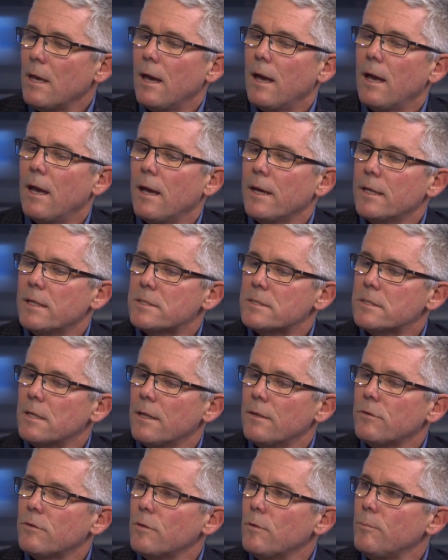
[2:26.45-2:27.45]
Uh, it's
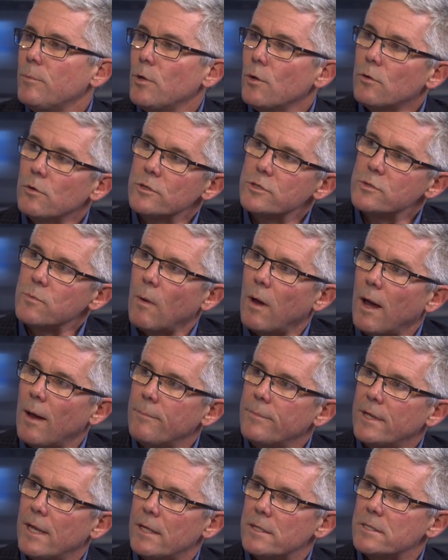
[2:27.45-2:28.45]
done through buccal
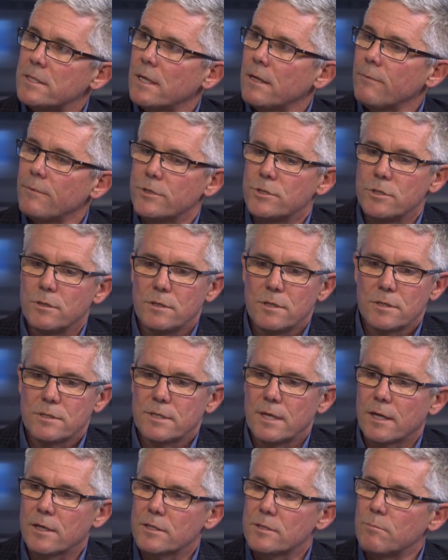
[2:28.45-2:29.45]
swab testing, which you just
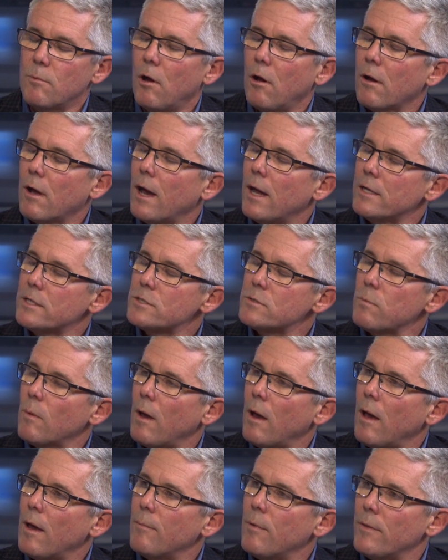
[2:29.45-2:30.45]
take a small cotton
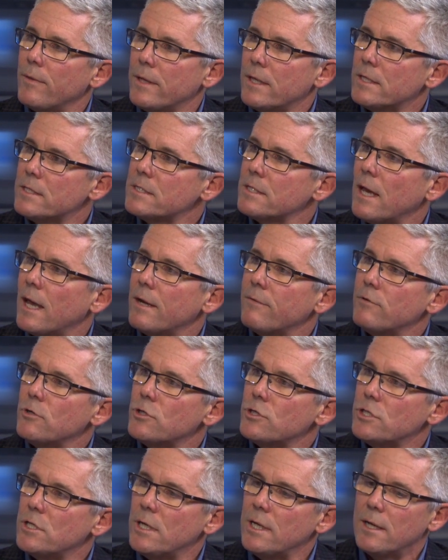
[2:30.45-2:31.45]
swab on the inside of your
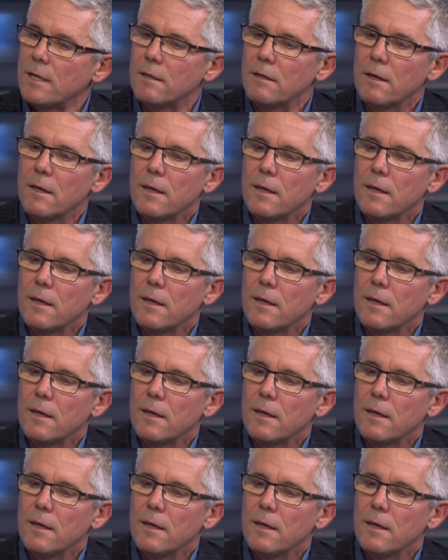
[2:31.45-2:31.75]
cheek.